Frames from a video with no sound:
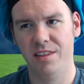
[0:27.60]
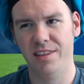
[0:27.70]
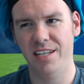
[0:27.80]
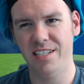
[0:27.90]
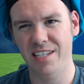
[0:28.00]

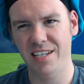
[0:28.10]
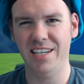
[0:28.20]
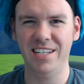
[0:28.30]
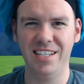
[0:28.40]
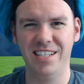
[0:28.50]
This
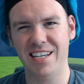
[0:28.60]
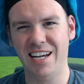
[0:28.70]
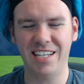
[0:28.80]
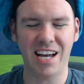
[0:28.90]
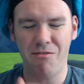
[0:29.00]
is
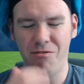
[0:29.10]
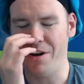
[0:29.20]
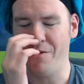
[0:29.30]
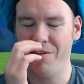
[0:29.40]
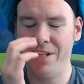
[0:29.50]
a tough
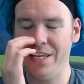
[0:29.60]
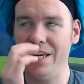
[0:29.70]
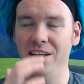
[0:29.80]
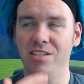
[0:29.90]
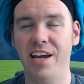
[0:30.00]
one, it
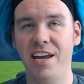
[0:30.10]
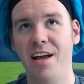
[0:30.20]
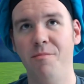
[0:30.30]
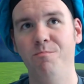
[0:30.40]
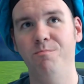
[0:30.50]
really is.
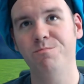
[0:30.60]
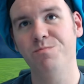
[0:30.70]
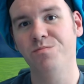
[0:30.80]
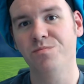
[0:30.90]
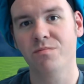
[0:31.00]

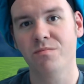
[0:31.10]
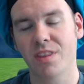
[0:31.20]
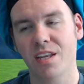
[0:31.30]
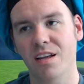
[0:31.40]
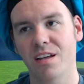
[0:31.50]

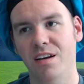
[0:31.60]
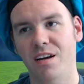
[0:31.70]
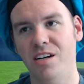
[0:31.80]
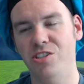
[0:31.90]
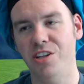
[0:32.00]

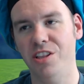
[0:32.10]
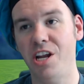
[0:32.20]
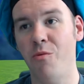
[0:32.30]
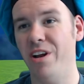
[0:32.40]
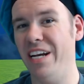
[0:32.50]
I certainly
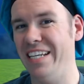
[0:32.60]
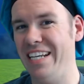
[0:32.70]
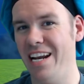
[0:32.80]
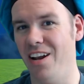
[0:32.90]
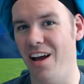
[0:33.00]
know what I
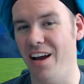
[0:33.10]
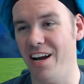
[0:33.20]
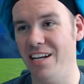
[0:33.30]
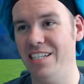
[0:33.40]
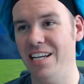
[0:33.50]
didn't
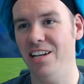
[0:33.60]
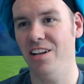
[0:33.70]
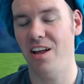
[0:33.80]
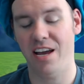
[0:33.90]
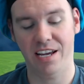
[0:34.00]
like. I
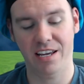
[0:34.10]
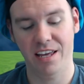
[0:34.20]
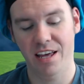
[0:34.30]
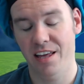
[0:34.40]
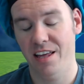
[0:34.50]
didn't like
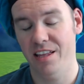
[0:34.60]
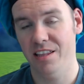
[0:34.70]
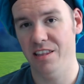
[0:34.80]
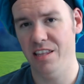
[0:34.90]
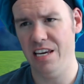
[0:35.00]

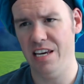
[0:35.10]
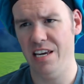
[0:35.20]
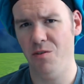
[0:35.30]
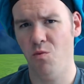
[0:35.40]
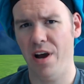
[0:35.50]

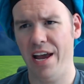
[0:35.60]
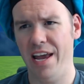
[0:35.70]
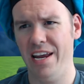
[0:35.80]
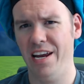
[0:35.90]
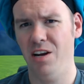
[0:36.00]
the
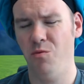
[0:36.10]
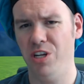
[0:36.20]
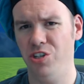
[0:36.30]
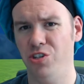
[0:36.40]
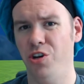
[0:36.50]
way in
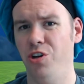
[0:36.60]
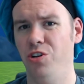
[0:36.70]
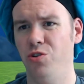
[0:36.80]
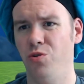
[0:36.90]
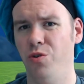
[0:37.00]
which
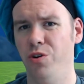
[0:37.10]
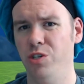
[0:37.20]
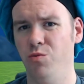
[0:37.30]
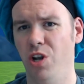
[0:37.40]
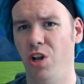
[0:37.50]
certain
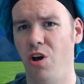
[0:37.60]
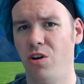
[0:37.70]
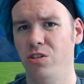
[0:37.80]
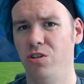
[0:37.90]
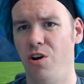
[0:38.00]
toys were
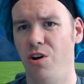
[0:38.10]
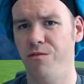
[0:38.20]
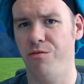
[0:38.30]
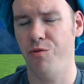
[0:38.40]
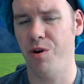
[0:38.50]
locked
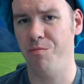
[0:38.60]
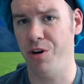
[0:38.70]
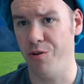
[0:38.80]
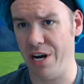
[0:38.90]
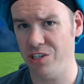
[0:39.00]
off through a
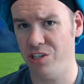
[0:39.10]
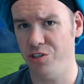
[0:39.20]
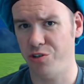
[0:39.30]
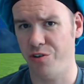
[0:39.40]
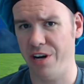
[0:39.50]

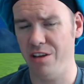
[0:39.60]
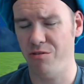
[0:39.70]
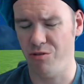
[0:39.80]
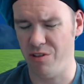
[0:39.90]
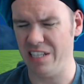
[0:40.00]
progression tree,
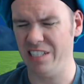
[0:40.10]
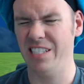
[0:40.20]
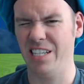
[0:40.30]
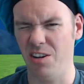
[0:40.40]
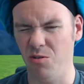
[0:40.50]
through that
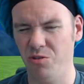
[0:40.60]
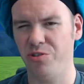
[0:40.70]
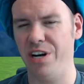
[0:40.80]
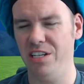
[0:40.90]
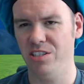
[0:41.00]
skill
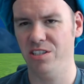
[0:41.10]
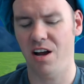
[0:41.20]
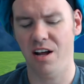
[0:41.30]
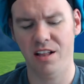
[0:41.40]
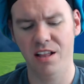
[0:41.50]
tree
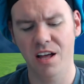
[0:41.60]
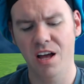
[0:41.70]
style.